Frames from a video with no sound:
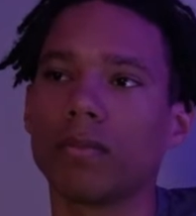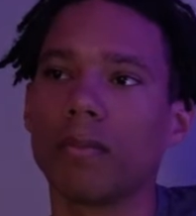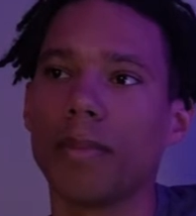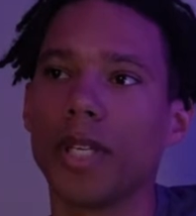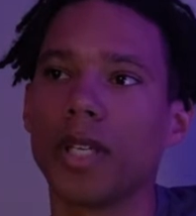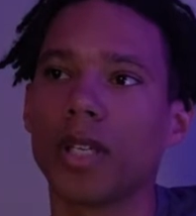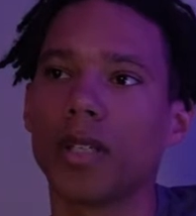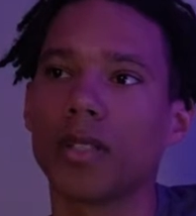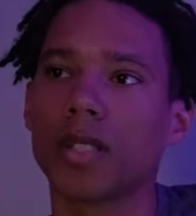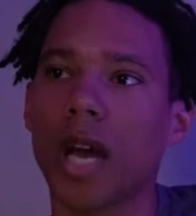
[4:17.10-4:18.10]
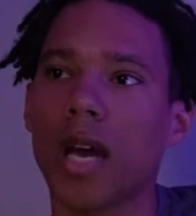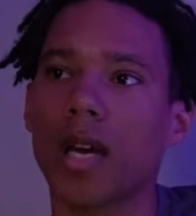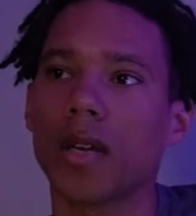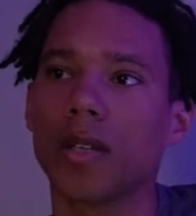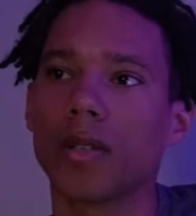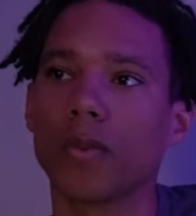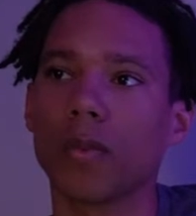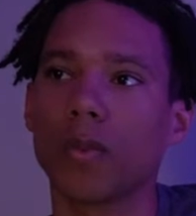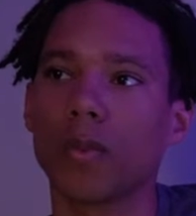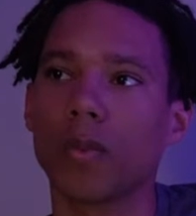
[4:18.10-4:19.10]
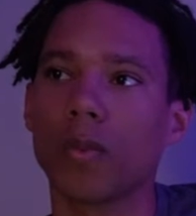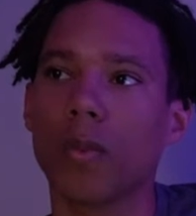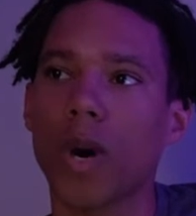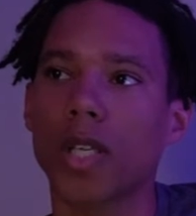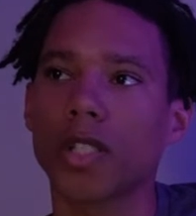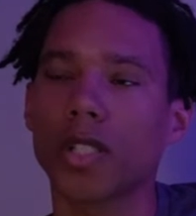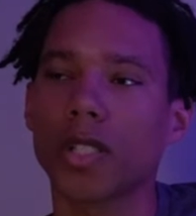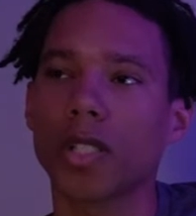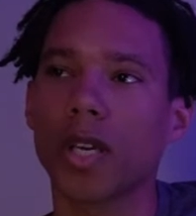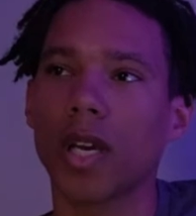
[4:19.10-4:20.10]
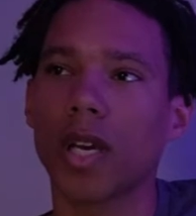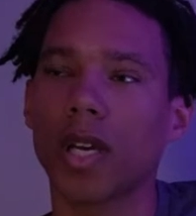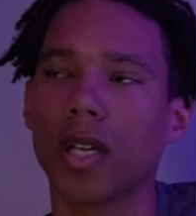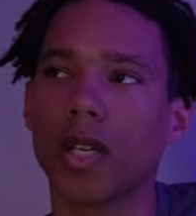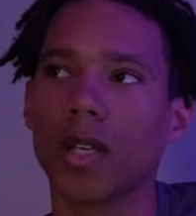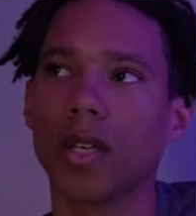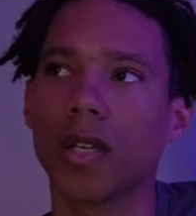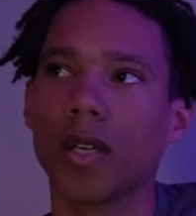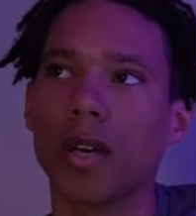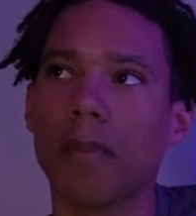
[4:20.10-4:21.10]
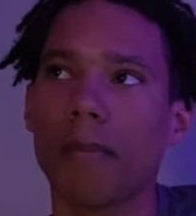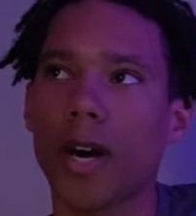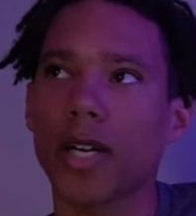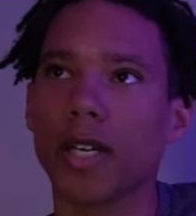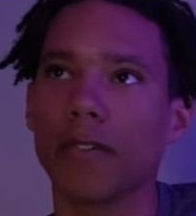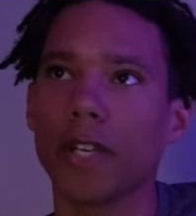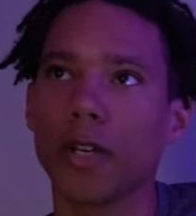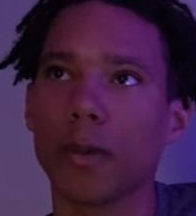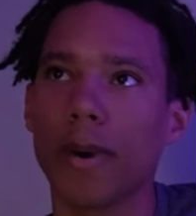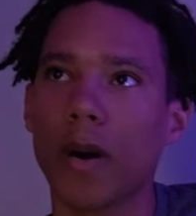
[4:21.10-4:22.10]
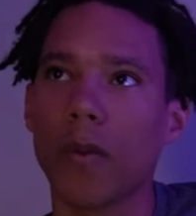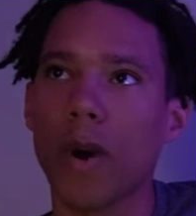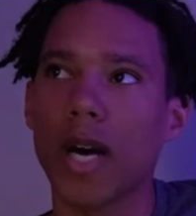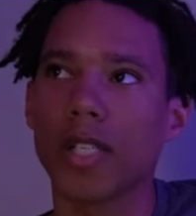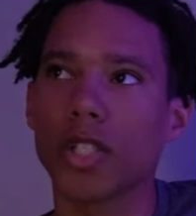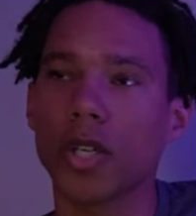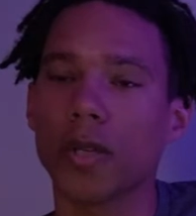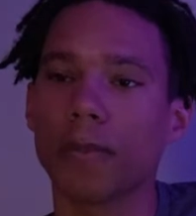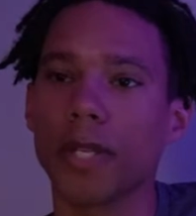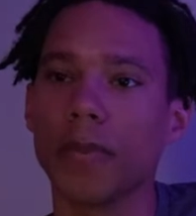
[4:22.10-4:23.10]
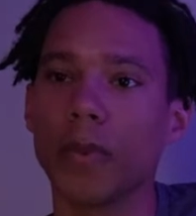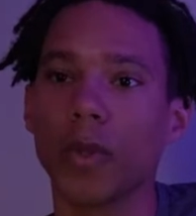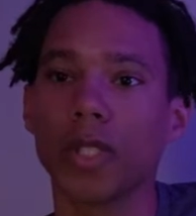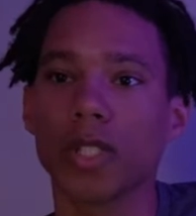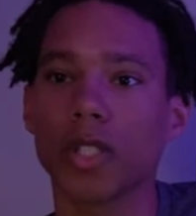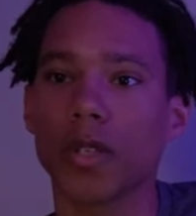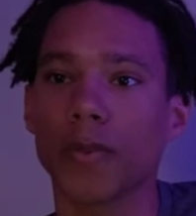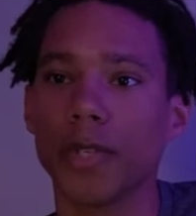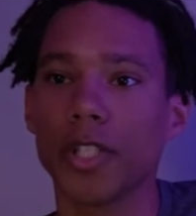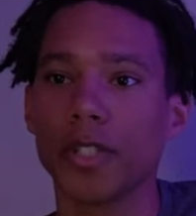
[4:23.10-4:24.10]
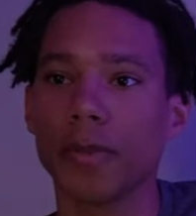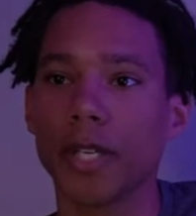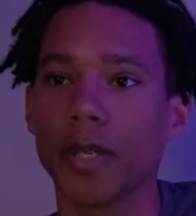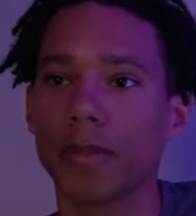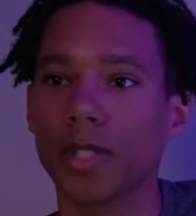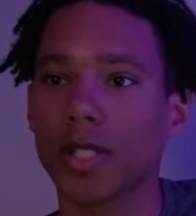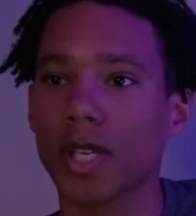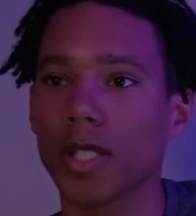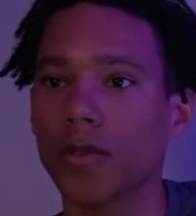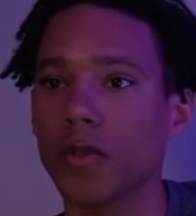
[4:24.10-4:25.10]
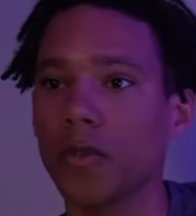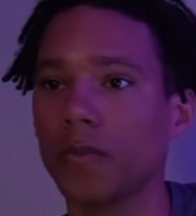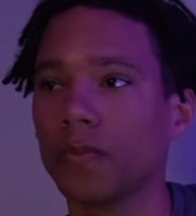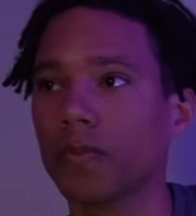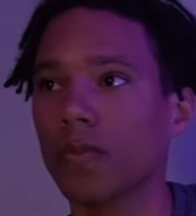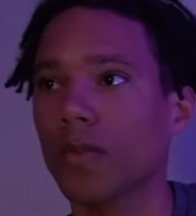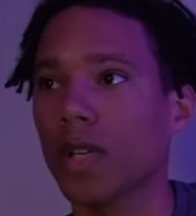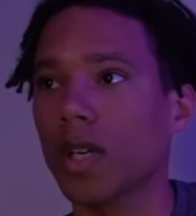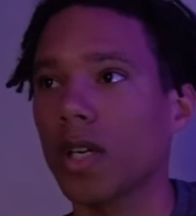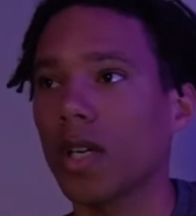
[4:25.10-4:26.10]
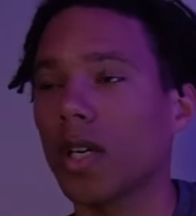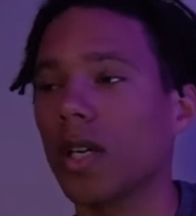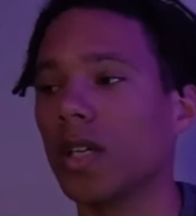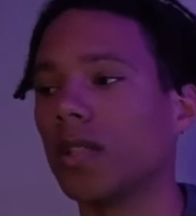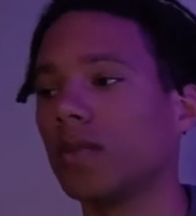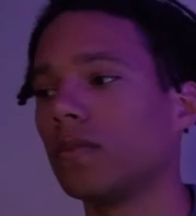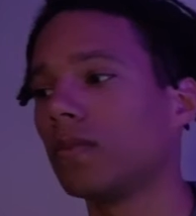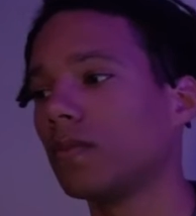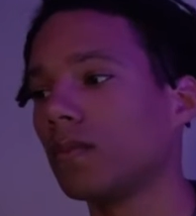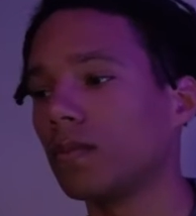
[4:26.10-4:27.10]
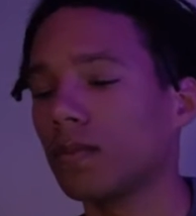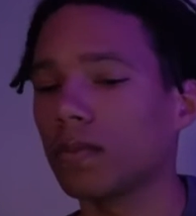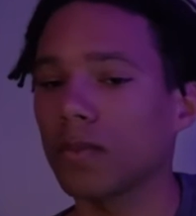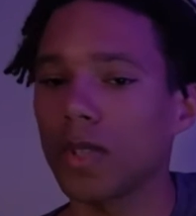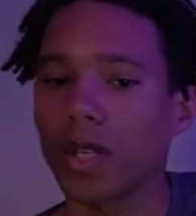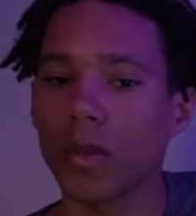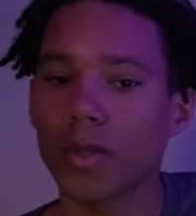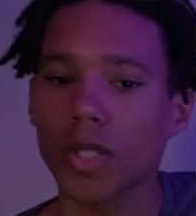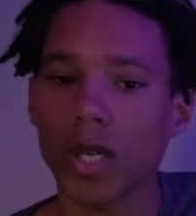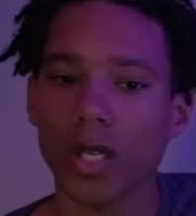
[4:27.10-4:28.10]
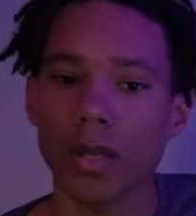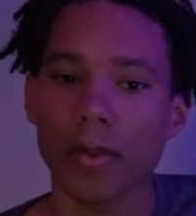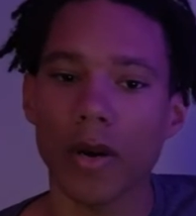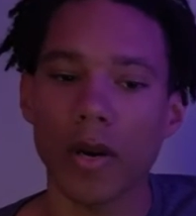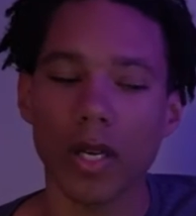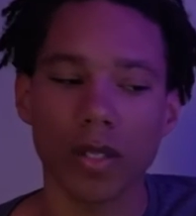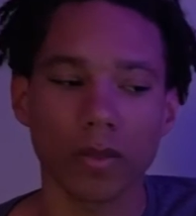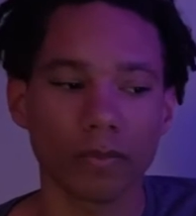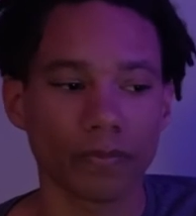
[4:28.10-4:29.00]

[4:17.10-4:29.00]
Because I watched a marketing video about why certain people in certain regions become successful, and it was talking about how